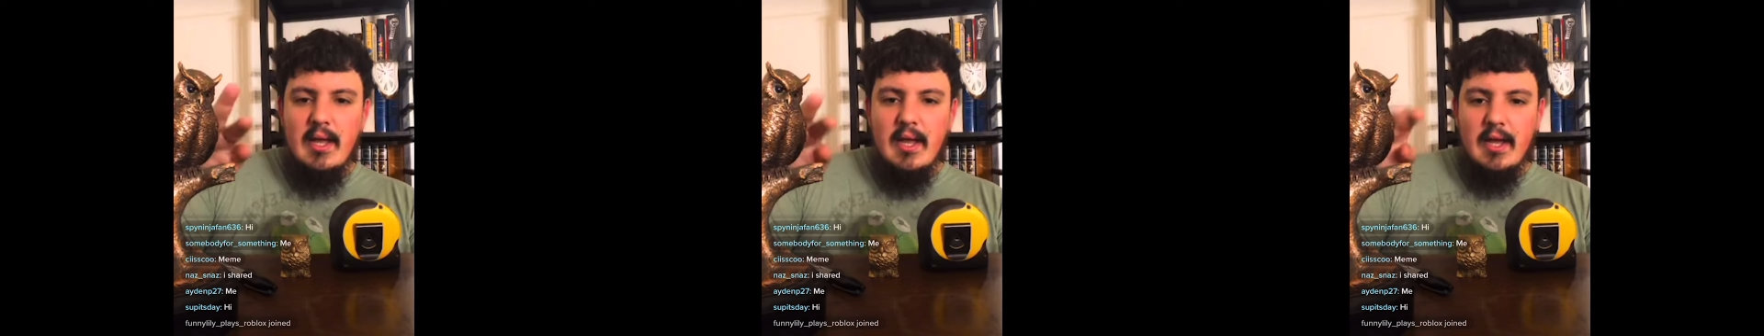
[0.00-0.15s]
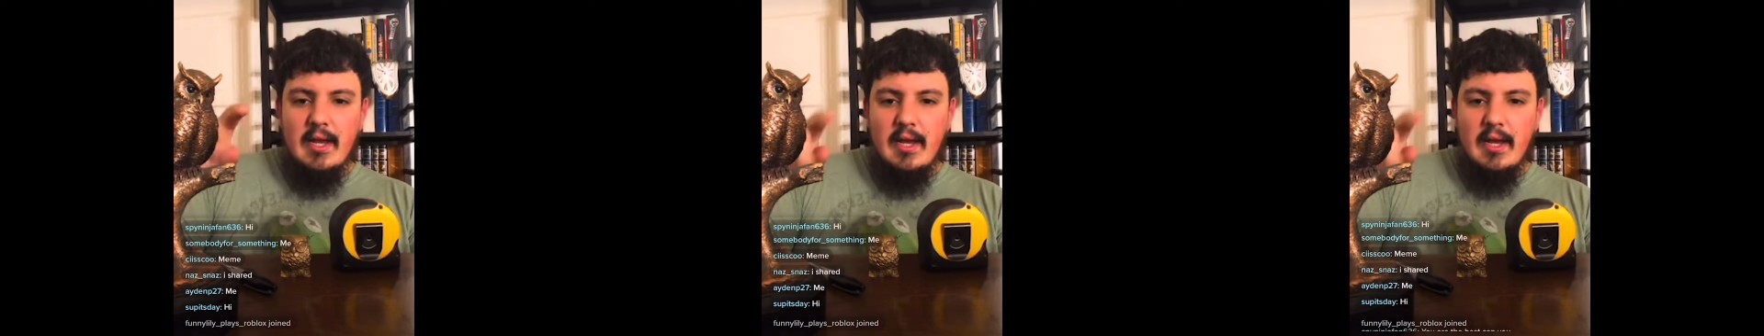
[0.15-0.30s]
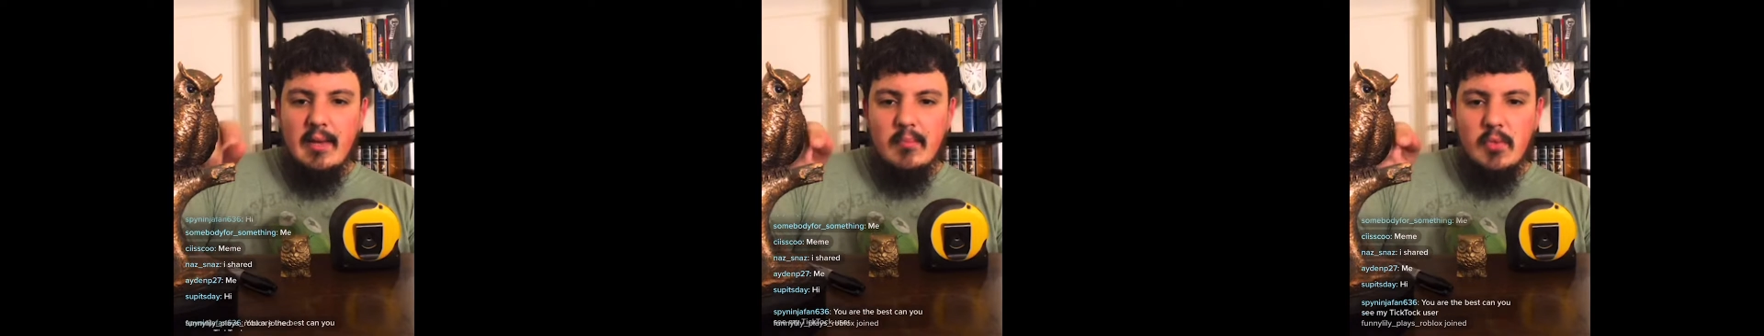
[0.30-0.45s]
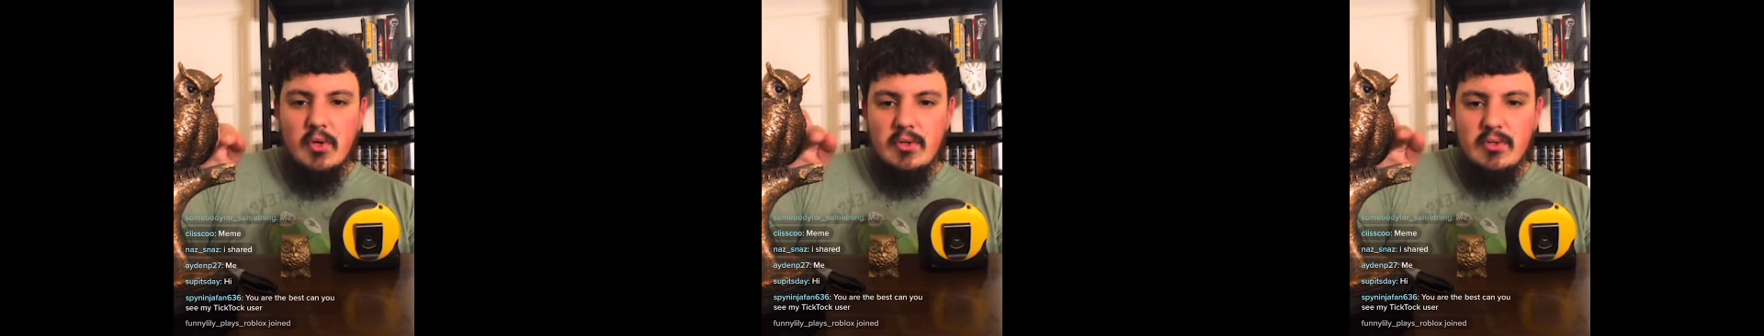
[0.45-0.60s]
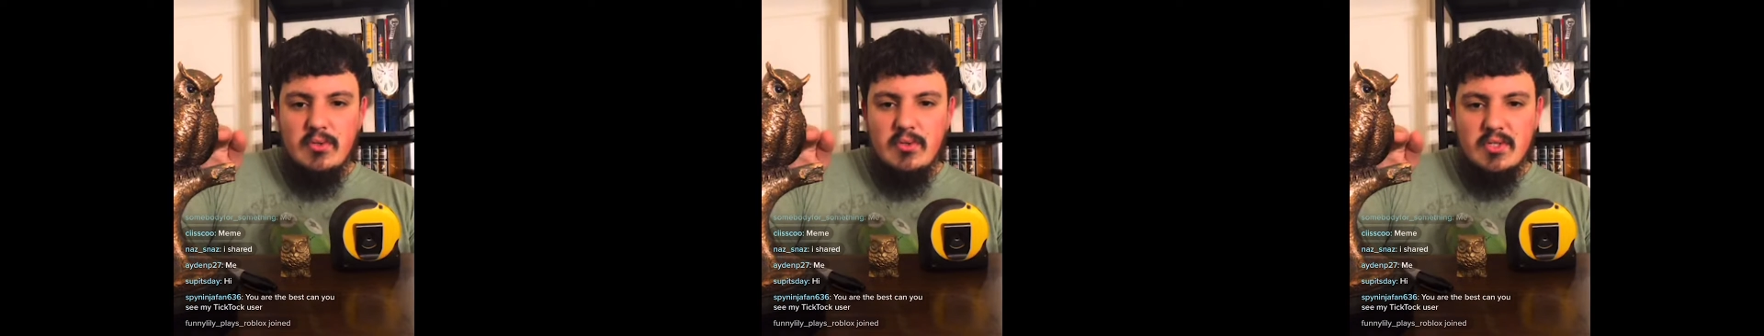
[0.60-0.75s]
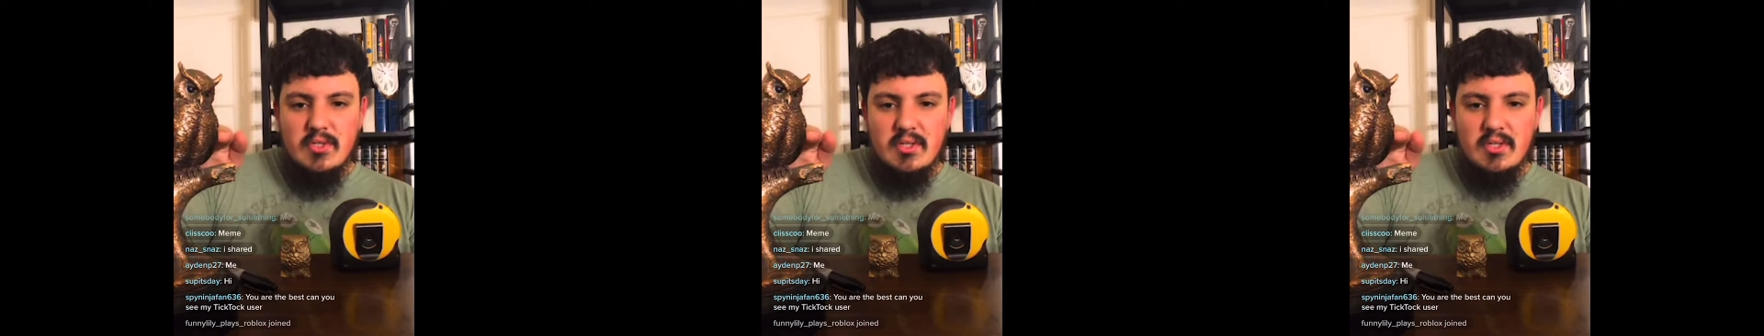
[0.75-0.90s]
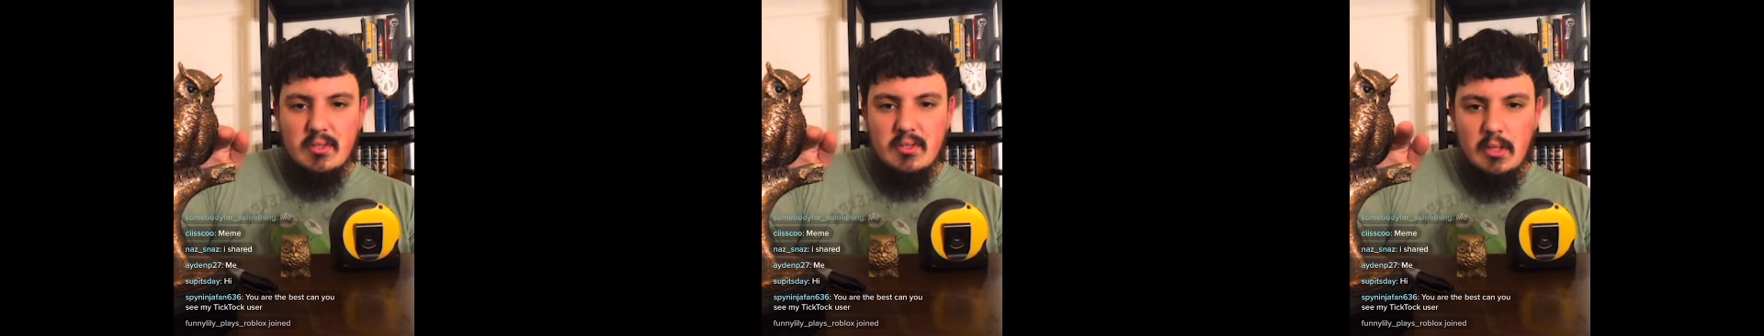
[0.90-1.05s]
and I'm going to
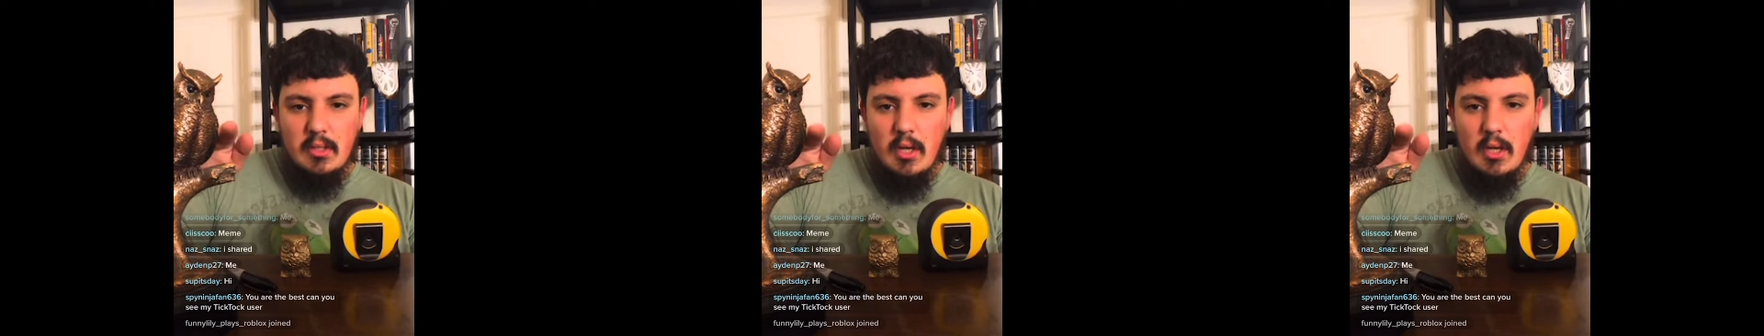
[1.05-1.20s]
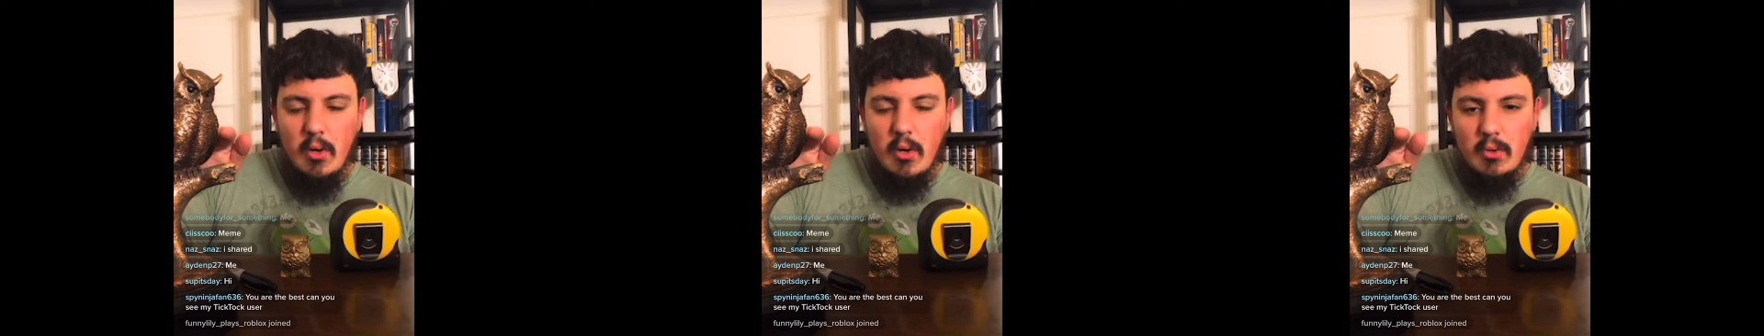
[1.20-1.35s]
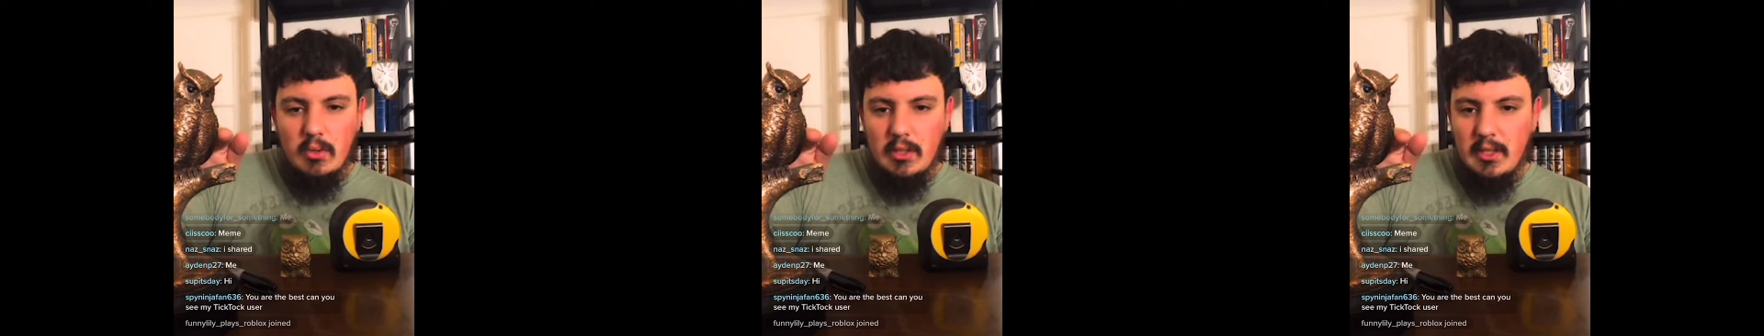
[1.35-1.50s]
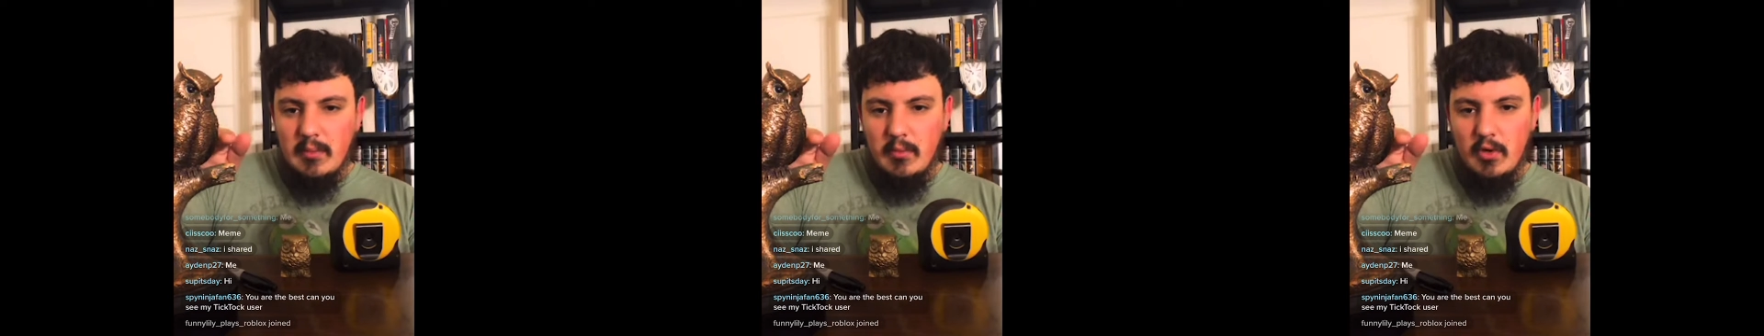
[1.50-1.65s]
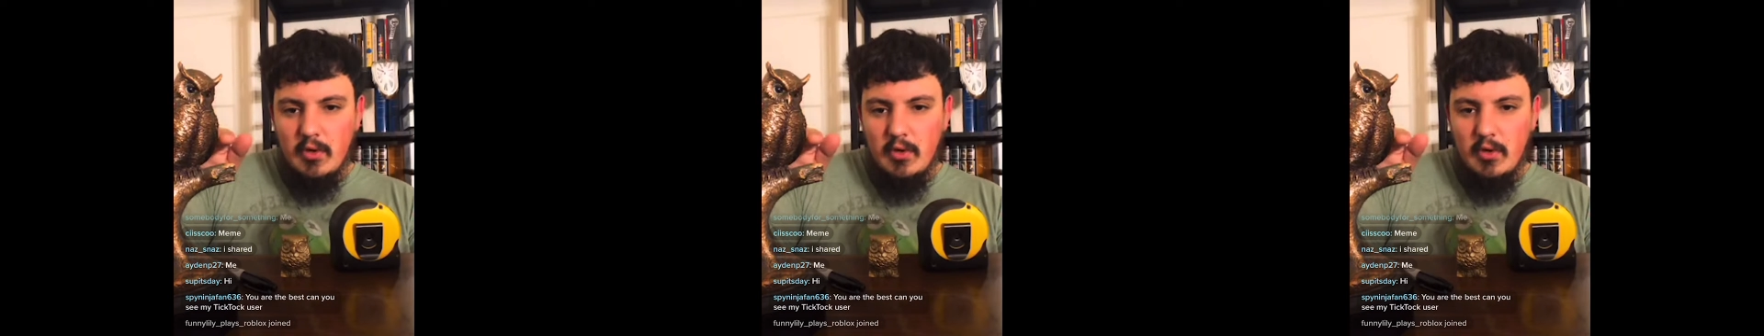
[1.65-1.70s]
slowly